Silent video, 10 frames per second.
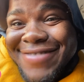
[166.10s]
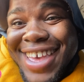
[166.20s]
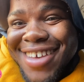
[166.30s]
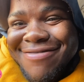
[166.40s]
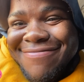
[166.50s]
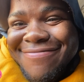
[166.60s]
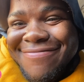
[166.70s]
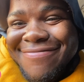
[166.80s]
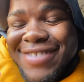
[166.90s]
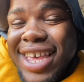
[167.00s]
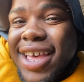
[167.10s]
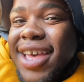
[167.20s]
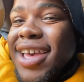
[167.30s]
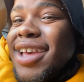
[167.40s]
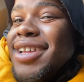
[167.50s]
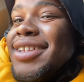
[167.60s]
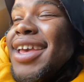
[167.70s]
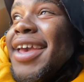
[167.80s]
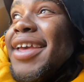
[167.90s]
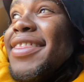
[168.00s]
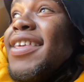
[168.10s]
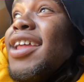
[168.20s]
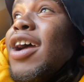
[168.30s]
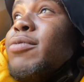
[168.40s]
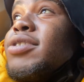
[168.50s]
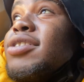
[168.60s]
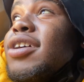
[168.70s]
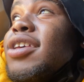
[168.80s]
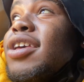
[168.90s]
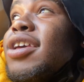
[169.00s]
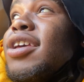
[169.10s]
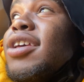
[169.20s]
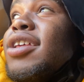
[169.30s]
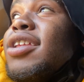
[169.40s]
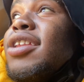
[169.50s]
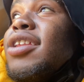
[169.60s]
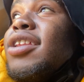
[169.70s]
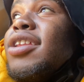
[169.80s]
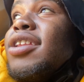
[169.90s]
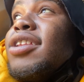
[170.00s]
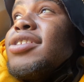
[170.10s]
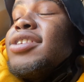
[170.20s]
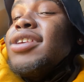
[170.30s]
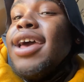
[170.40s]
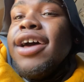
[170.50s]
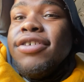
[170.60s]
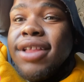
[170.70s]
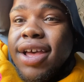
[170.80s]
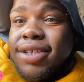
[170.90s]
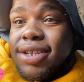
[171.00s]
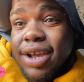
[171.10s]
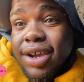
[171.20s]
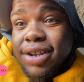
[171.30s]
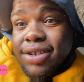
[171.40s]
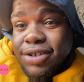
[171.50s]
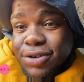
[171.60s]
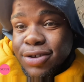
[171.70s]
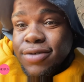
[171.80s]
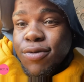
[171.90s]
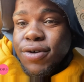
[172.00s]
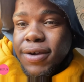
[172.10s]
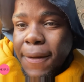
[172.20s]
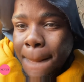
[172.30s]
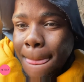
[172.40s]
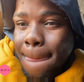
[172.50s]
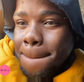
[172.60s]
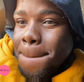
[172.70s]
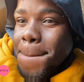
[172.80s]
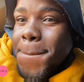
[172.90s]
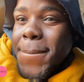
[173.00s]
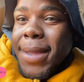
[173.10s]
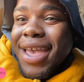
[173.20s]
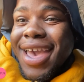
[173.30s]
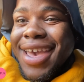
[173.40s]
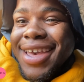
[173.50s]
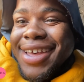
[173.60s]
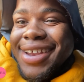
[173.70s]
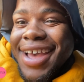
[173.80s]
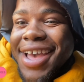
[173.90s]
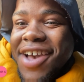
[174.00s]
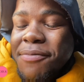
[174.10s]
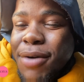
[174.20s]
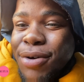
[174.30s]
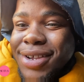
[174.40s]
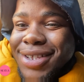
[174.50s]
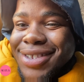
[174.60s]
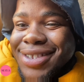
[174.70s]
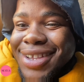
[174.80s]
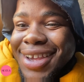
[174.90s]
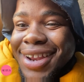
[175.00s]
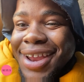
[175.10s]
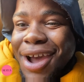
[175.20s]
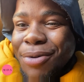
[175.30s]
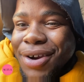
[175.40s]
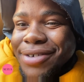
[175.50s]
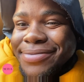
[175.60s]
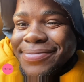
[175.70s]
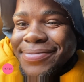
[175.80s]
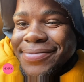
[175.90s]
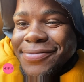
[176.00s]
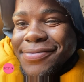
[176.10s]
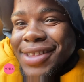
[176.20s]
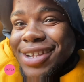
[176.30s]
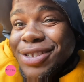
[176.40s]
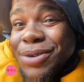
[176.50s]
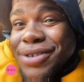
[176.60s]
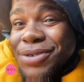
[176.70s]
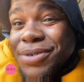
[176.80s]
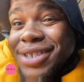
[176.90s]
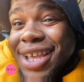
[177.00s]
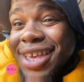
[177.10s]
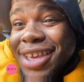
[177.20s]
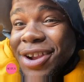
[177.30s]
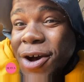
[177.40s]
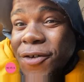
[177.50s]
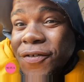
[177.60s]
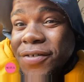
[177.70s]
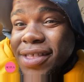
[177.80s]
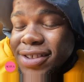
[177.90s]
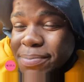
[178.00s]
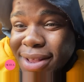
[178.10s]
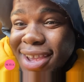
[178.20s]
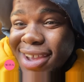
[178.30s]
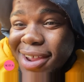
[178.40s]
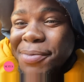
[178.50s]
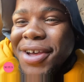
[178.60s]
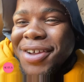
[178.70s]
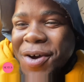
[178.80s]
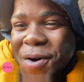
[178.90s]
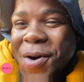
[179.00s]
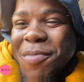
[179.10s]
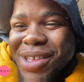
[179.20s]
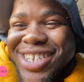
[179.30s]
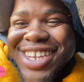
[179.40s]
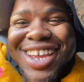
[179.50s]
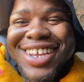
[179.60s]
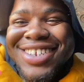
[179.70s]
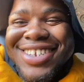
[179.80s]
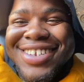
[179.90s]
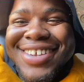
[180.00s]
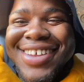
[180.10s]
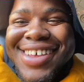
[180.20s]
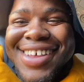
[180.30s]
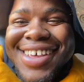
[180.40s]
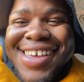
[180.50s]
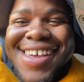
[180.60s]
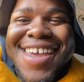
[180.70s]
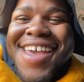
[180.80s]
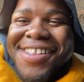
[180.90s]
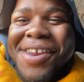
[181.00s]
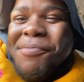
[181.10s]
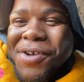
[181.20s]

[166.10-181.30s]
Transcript: Yeah. And then I was stuck in Seattle last night until this morning. And I have Motus in an hour. So as soon as I get off this plane, I'm gonna go home and change and then I'm